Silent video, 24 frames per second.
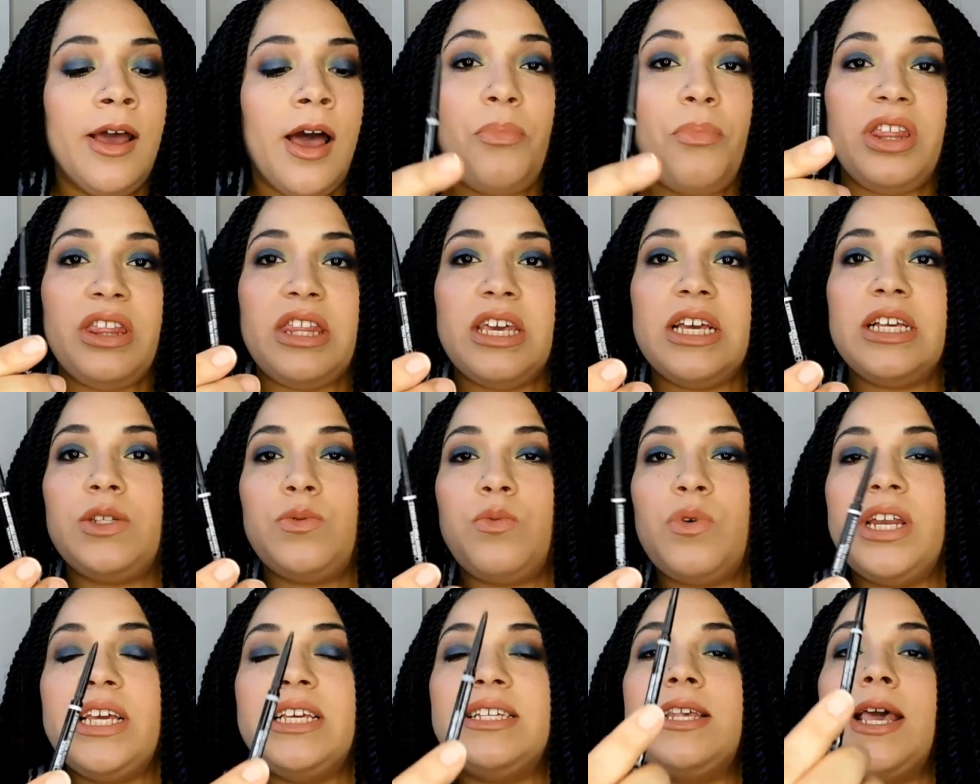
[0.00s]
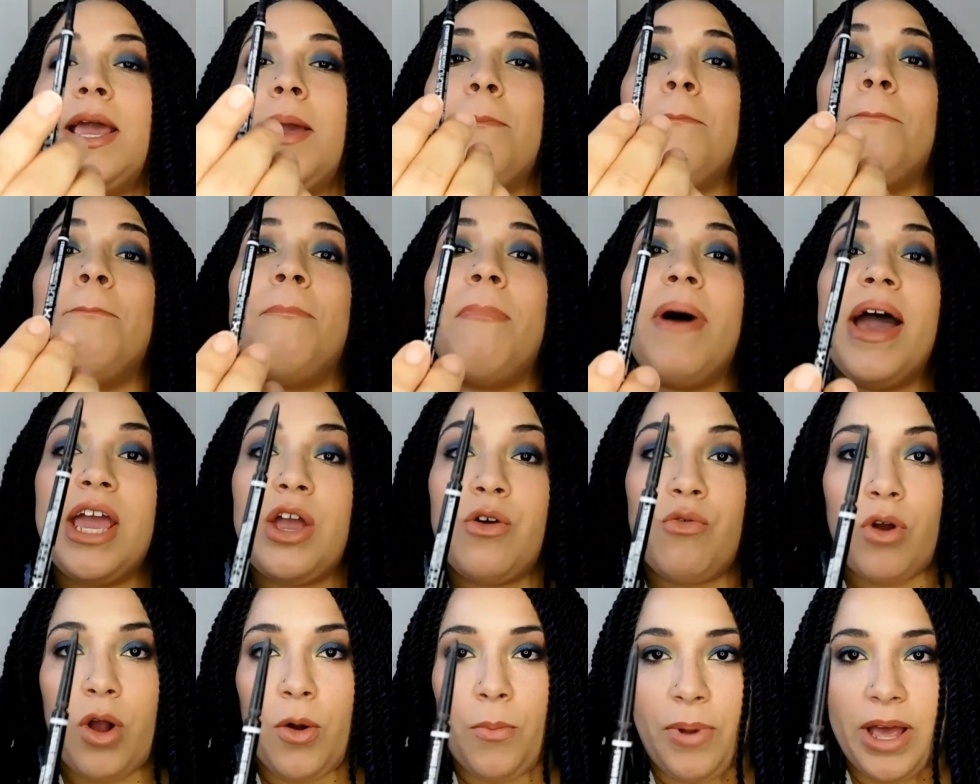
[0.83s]
But this one is a
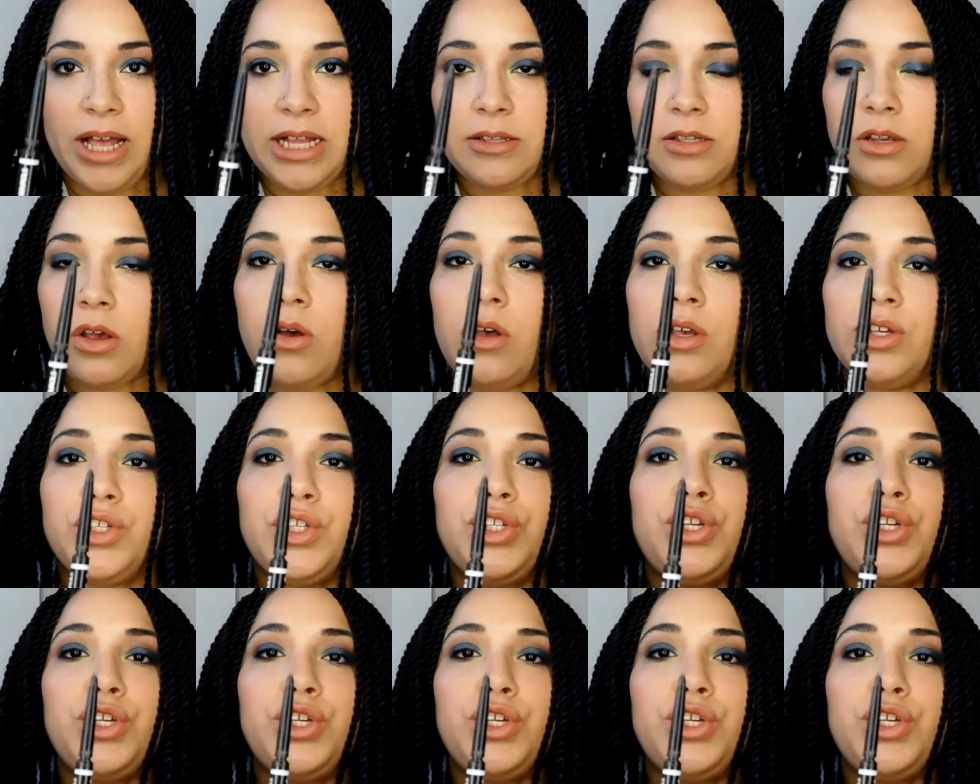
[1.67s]
micro pencil.